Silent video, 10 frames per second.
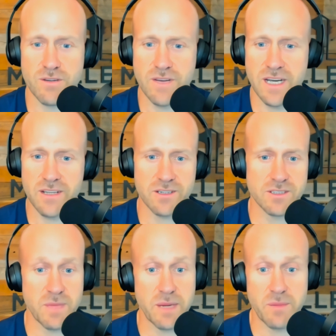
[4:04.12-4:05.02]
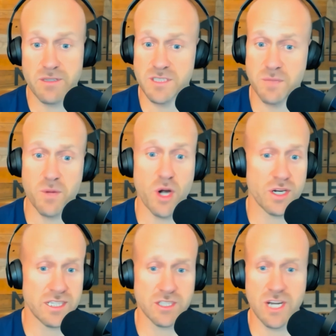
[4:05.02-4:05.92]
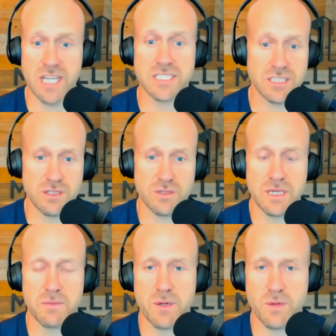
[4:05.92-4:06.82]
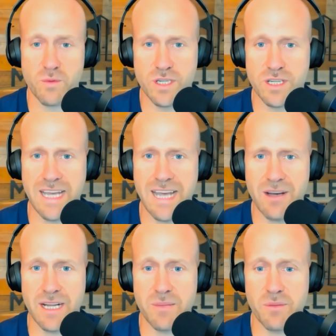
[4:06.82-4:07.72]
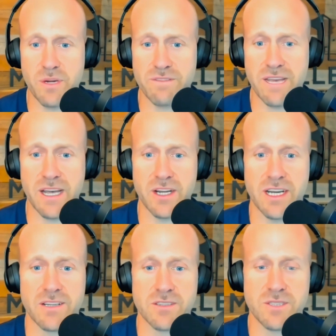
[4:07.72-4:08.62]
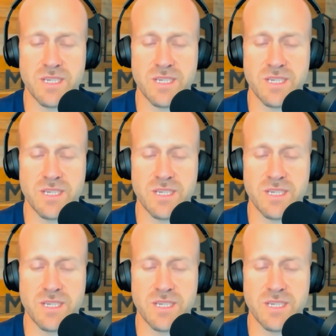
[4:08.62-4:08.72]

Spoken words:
others? Maybe there's some marketing strategy to it, but really, how can I bring value to others?